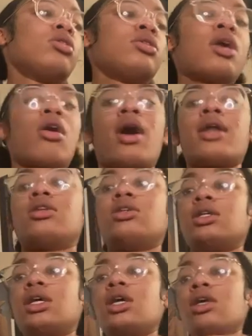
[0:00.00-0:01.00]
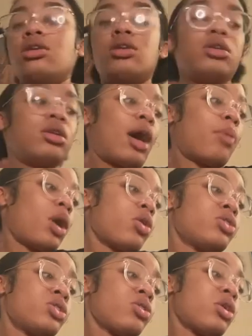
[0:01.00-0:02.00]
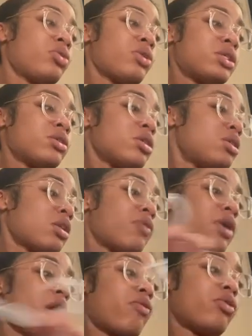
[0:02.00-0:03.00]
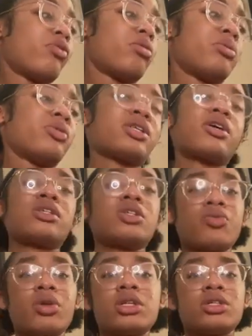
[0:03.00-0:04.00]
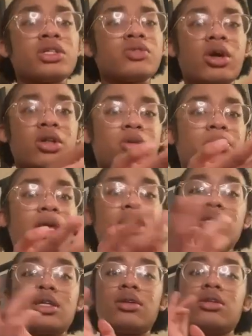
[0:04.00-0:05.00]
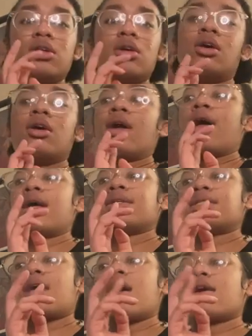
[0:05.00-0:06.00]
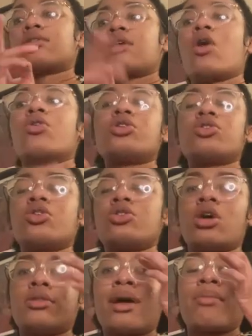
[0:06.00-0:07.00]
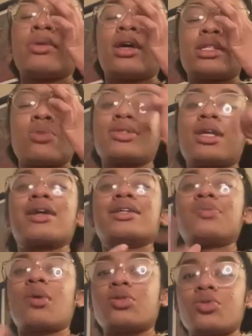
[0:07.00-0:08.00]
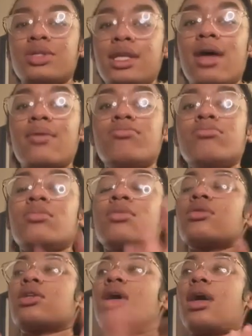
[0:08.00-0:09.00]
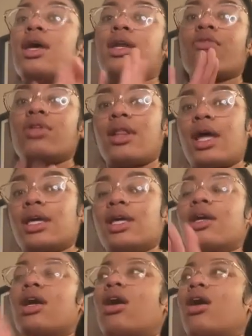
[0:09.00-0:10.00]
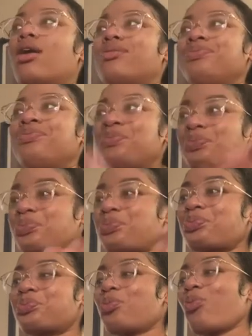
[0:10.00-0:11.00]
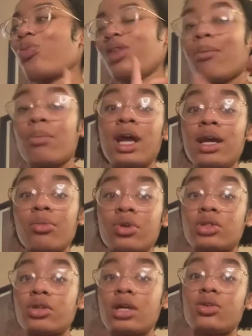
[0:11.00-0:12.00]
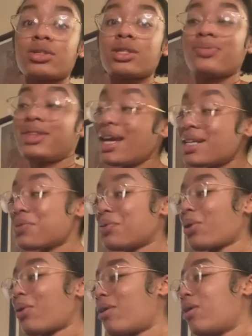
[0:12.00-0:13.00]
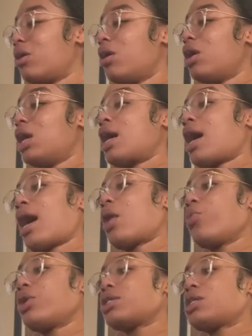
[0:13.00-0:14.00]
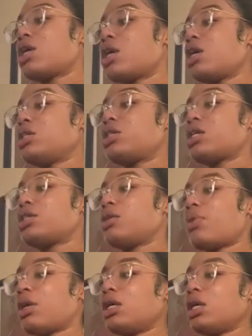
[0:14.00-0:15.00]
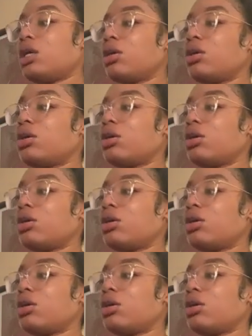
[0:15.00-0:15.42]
Now, I did... I'm not going to show y'all the rest of the stuff I got from Formula because it's really just regular panties and, and socks. I only showed y'all that because it was like a special set. And I really like it. Um, But I am going to try it on some things for y'all. I went to JCPenney